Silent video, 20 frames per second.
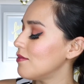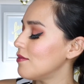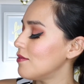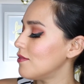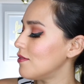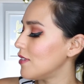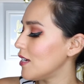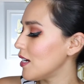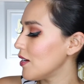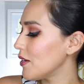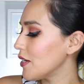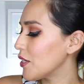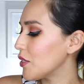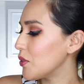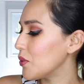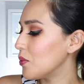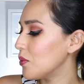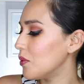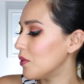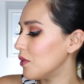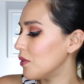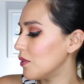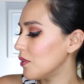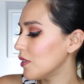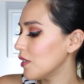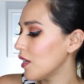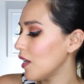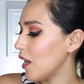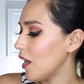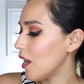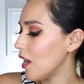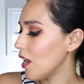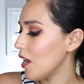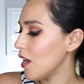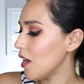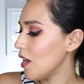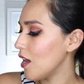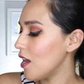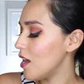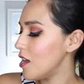Very cool.
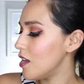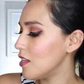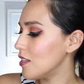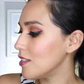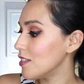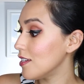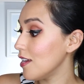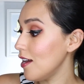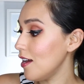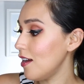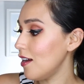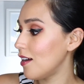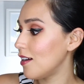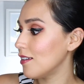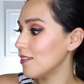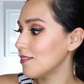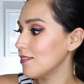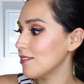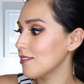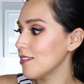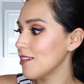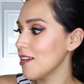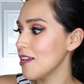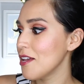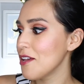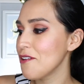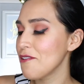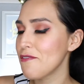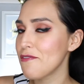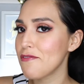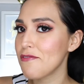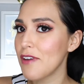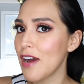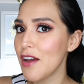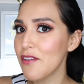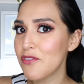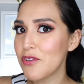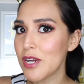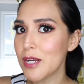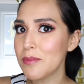And yeah,
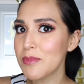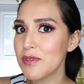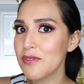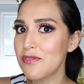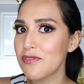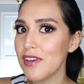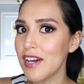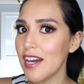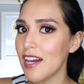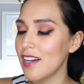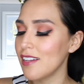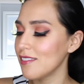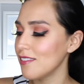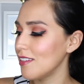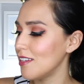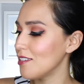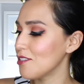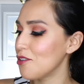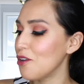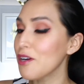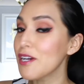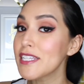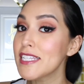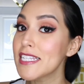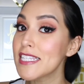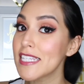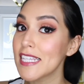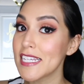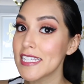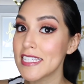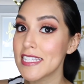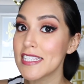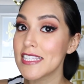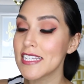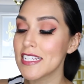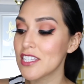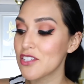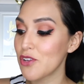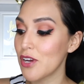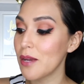five grams of fat. As long as it's less than
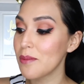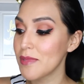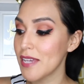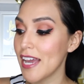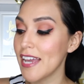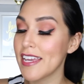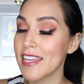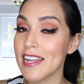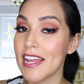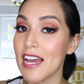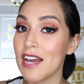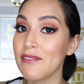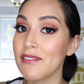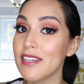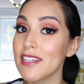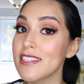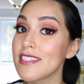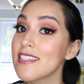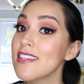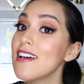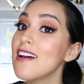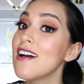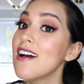six grams, I can have this.